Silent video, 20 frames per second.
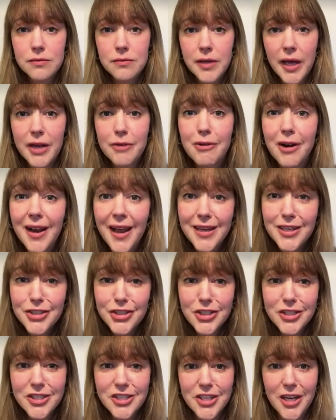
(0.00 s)
in
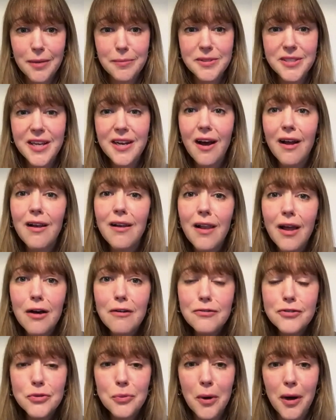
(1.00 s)
relationships, in our
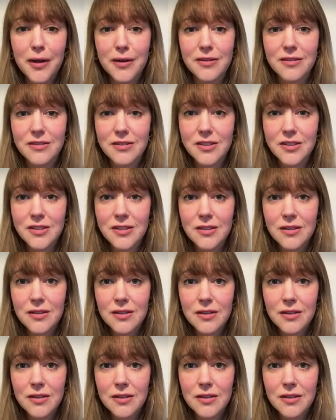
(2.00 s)
loved ones,